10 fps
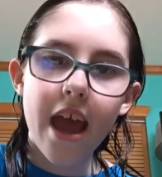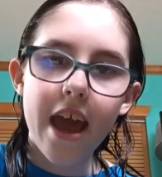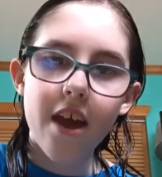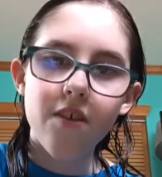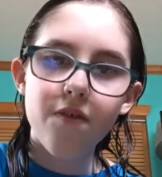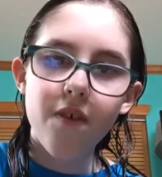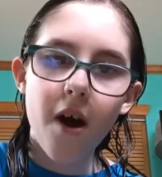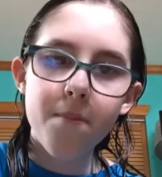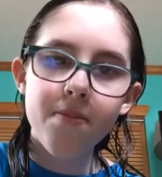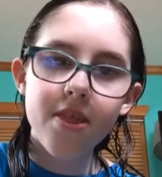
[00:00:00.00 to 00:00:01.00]
and
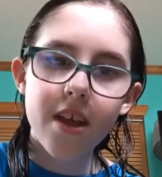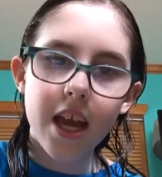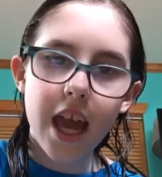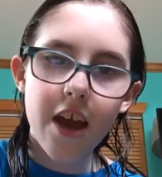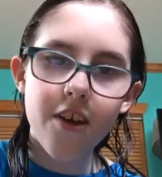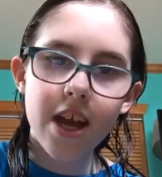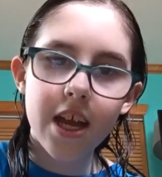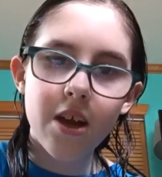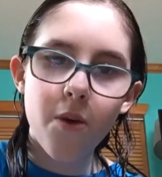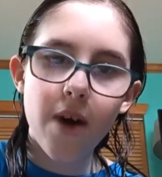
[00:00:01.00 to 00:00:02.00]
from the
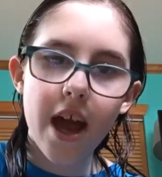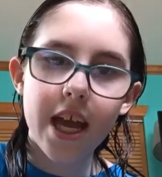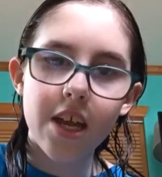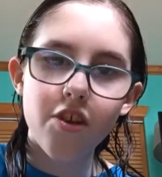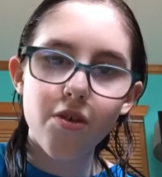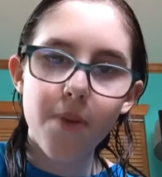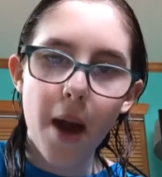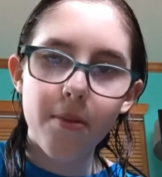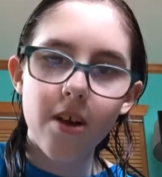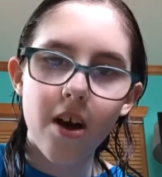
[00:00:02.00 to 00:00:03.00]
carrying away into
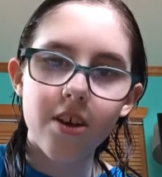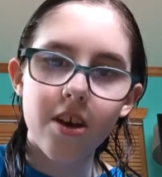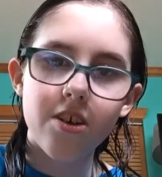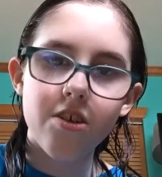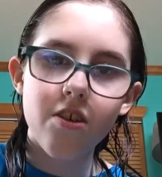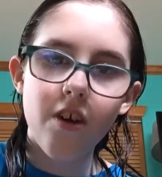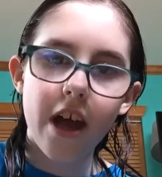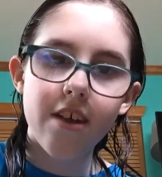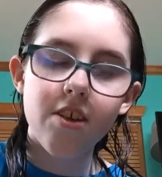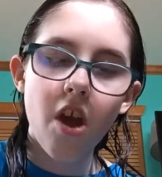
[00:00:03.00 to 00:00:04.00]
Babylon unto
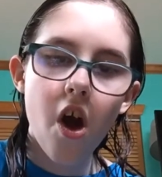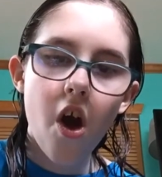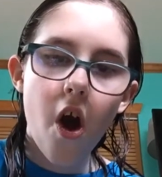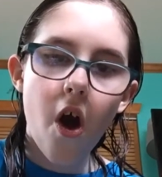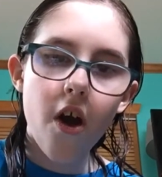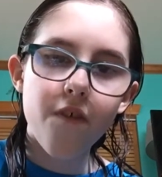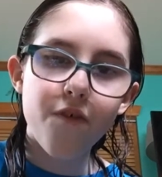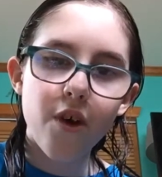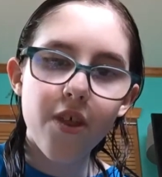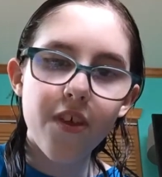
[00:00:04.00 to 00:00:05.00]
Christ are
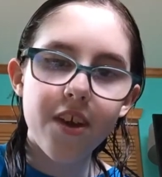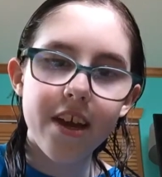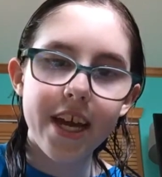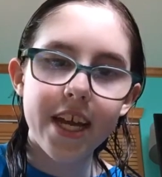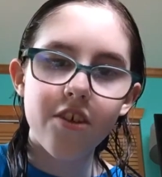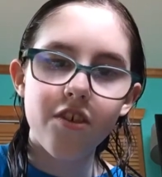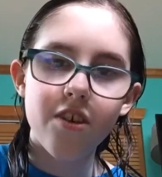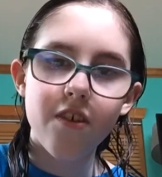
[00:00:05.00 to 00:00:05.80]
14,